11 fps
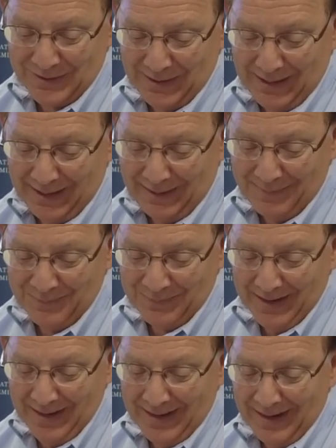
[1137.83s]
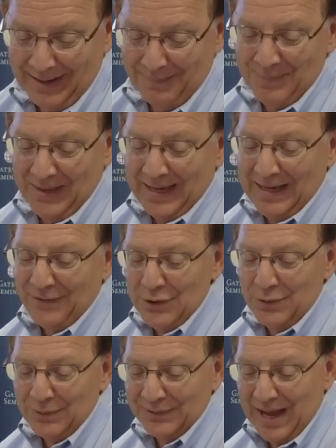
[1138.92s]
So um, uh, if
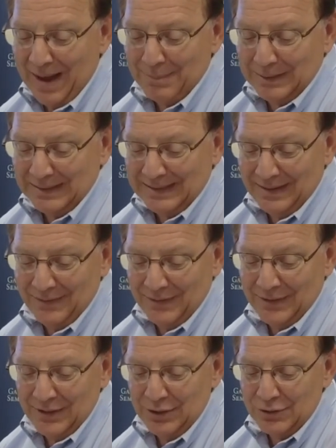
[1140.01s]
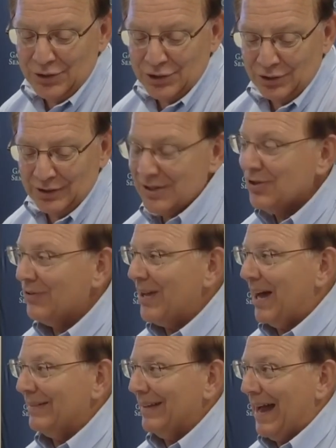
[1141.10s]
you will not believe, you surely shall not